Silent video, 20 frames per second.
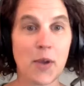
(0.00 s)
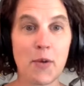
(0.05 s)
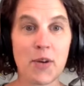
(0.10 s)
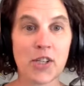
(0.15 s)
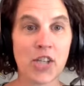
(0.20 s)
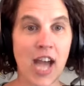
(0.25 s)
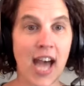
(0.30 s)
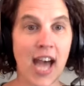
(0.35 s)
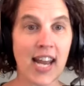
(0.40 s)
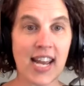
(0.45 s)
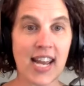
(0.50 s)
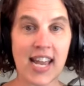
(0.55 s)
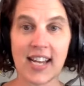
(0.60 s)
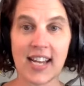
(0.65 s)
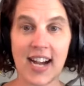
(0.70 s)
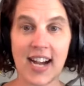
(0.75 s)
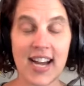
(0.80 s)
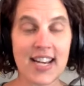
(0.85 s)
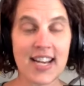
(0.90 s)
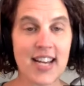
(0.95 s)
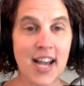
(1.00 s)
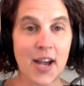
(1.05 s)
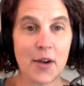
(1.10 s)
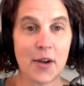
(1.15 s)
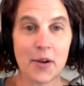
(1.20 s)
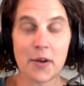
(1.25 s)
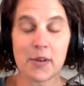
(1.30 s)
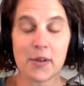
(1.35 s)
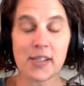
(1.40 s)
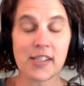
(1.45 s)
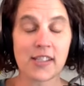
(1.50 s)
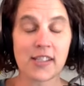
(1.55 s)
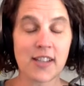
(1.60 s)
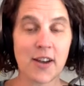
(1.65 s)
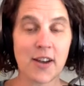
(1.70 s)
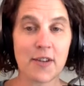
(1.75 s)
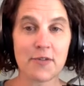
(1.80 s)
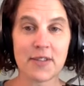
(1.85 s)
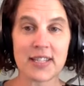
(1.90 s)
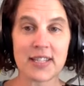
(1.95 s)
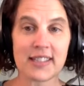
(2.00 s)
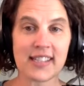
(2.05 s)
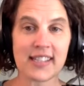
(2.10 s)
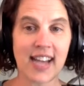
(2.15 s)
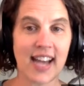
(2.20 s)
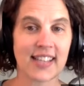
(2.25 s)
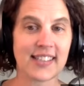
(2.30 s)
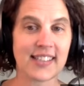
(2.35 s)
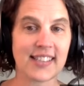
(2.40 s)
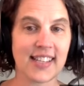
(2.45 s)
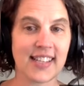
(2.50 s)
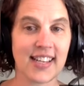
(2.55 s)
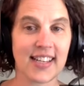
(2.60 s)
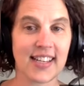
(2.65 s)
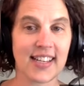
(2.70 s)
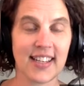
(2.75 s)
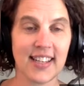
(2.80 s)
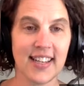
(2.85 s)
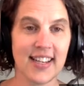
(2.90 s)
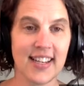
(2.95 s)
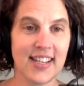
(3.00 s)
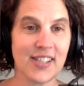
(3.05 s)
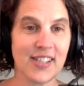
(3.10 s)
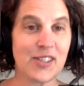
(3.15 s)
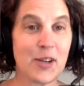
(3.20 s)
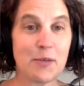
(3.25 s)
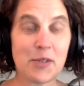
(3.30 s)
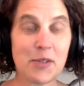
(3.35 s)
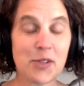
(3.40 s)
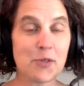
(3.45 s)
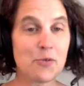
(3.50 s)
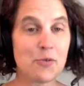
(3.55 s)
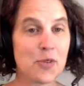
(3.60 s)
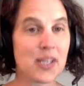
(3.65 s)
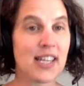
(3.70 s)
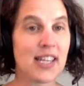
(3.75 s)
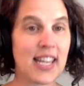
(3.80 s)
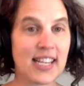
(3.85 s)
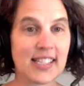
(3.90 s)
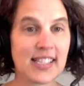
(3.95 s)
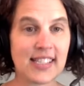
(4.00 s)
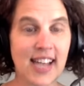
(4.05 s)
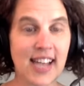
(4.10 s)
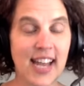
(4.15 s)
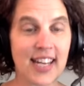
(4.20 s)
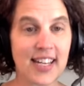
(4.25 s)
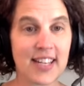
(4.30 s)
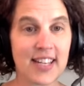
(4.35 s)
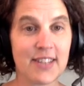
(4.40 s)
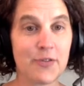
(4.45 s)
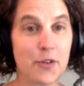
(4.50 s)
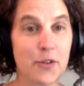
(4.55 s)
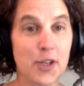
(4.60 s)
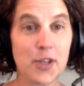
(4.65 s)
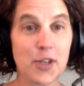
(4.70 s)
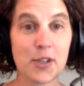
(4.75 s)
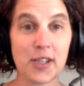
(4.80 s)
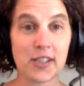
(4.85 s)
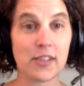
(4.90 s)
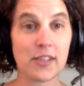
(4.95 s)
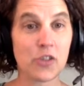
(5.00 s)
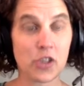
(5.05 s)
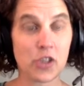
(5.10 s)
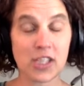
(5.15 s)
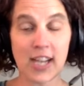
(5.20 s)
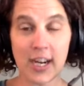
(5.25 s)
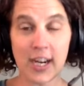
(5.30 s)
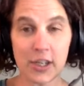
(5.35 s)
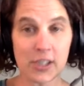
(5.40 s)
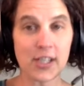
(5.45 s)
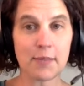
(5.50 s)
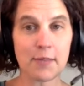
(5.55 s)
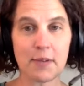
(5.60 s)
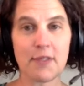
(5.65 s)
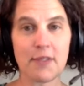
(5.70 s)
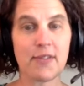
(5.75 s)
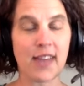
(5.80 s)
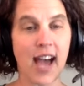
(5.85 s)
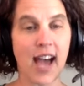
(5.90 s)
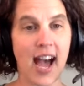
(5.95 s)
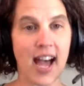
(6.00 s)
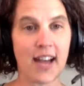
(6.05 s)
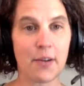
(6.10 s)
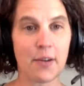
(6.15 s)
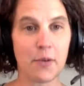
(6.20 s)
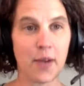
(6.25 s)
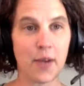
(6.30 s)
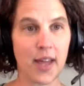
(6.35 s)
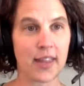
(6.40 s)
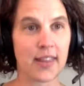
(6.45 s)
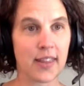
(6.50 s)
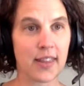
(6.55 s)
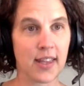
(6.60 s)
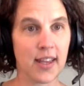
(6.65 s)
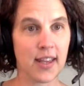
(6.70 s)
chatting. I know. It was so fantastic. Yeah. So I'm just really excited for you to share some of that with,